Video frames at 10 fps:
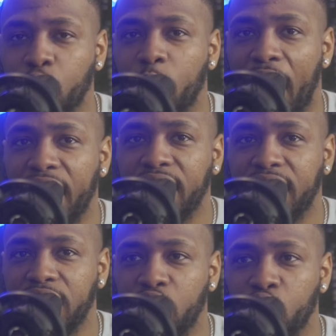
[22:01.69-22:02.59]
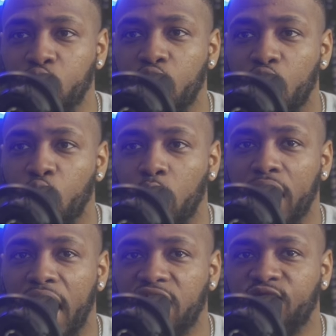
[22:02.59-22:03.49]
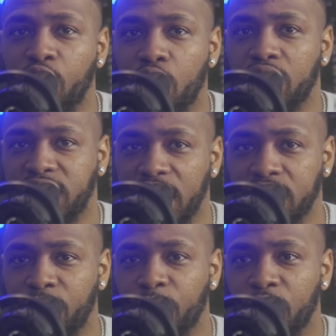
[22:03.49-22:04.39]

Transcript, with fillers: Body can do with a full season.